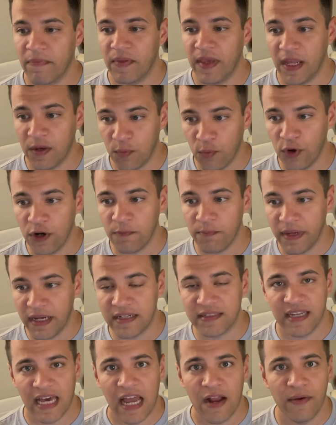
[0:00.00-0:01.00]
it would be
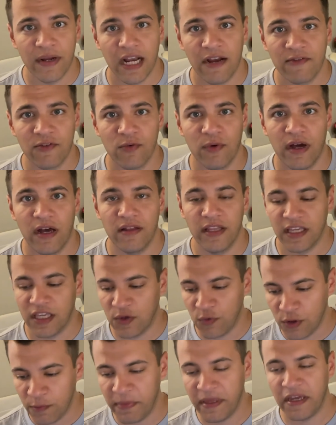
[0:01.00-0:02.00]
tiring after a while. Like you
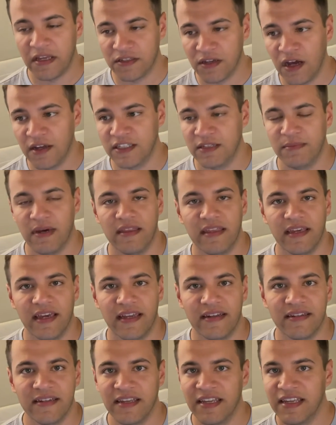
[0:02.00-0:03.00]
would be exhausted by the
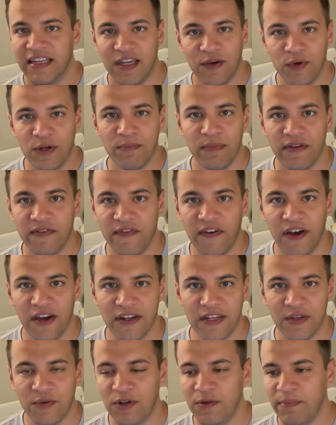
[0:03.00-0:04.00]
end. It wouldn't be fun.
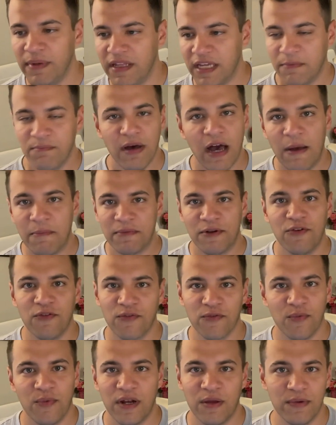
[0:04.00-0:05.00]
You wouldn't be like pumped
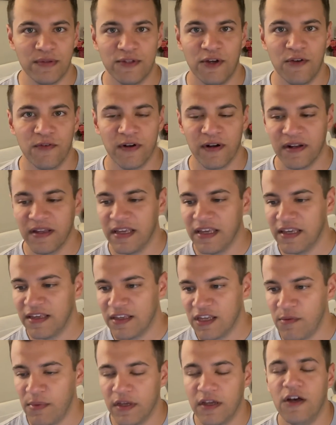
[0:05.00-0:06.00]
when it was over.
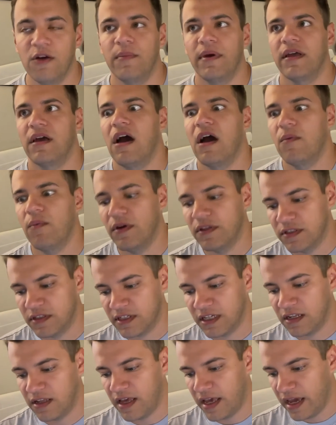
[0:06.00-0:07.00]
You'd be like, oh my god, when's this
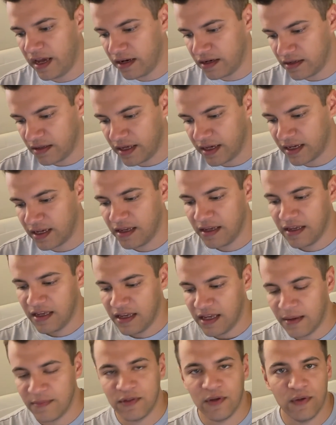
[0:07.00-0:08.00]
gonna end? Like
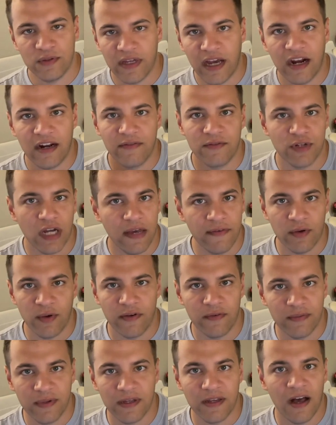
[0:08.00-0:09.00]
I'm so tired of driving away
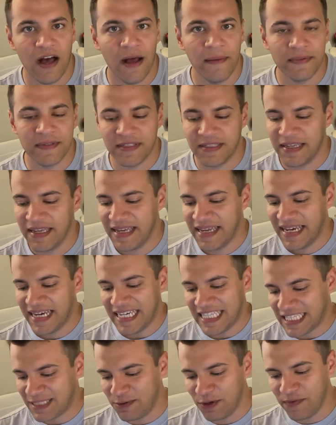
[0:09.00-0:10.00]
from the cops.
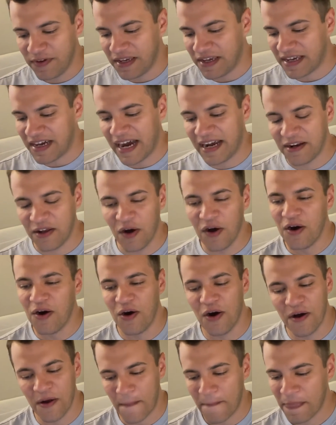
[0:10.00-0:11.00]
And this movie kind
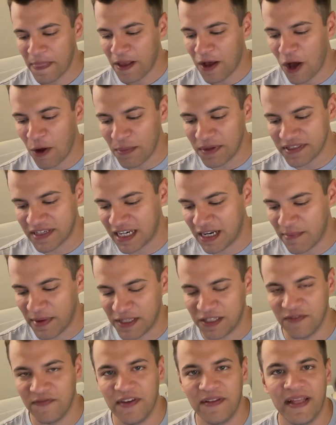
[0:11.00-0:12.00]
of almost kind of makes
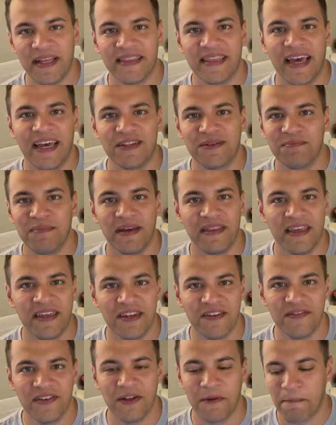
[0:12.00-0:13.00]
it feel like that by the end
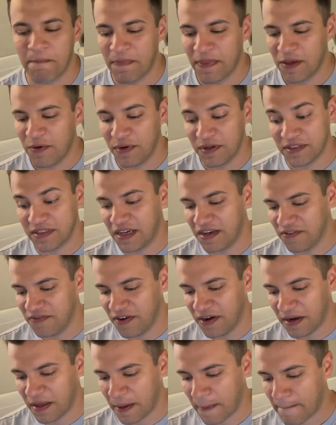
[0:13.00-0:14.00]
of it, which is kind of
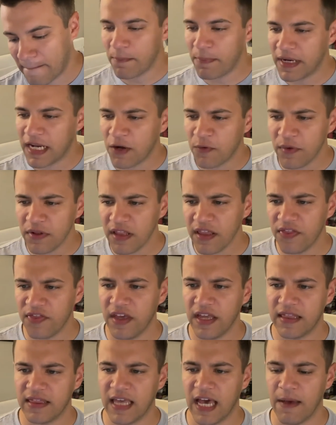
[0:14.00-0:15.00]
funny. But I really
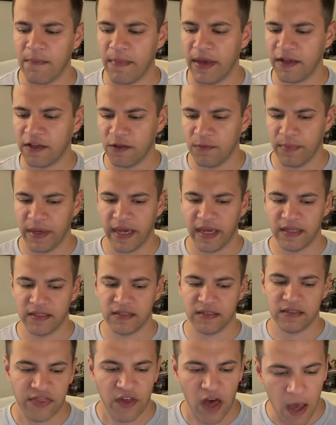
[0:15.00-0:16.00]
think that Michael
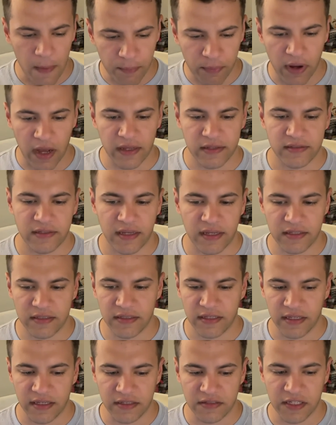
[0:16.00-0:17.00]
Bay's thought process
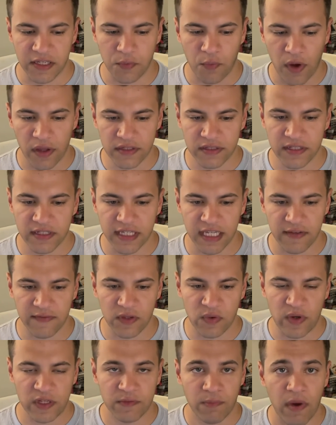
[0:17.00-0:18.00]
is he wants to give
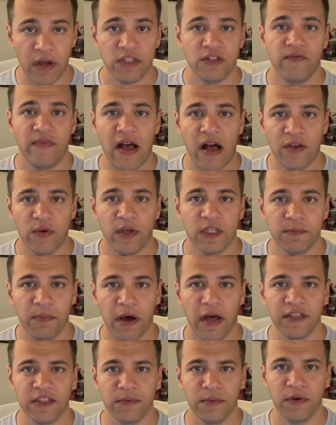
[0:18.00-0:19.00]
you as much value as
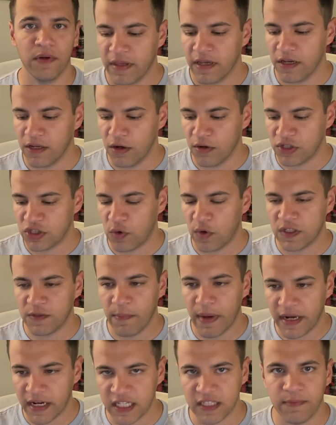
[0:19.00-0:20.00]
possible. You know, show as
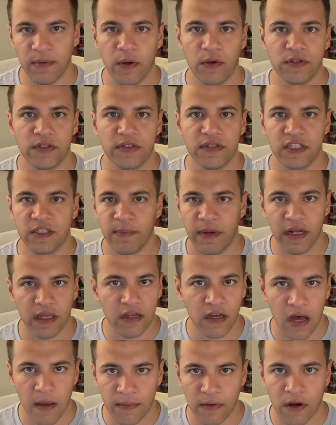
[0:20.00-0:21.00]
many explosions, as many
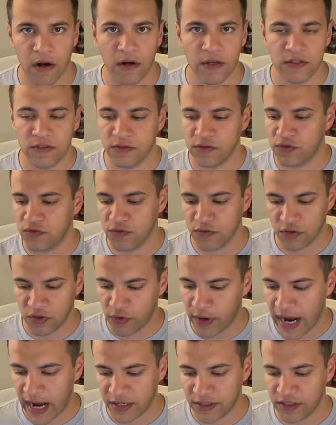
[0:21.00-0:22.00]
cop cars,
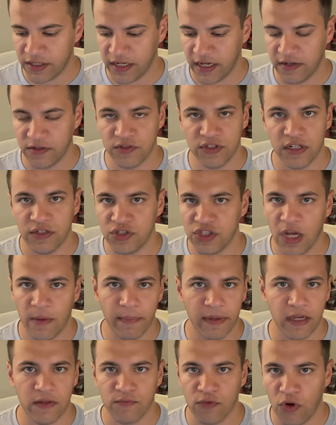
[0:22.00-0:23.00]
crashing and, and,
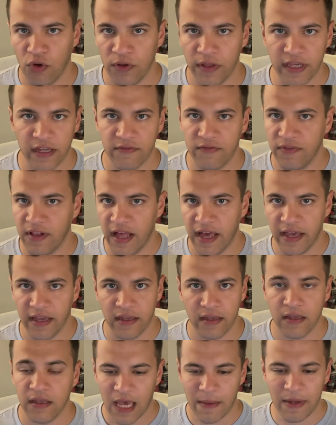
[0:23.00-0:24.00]
jumping and rolling and
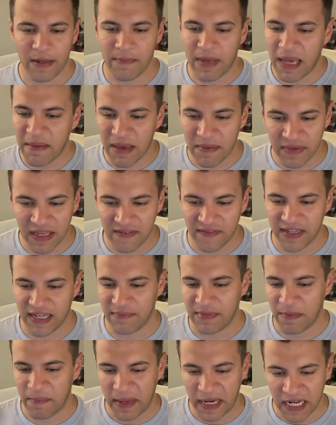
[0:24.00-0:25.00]
flying. I mean, maybe I'm giving him
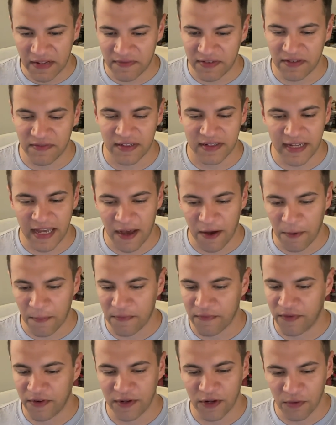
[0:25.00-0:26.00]
the benefit of the
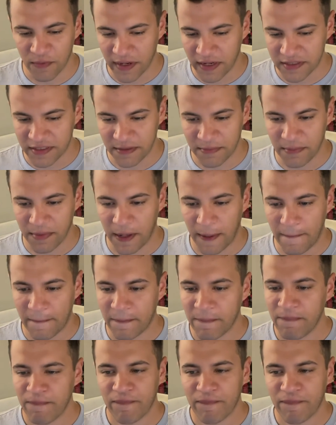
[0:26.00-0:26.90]
doubt for no reason, but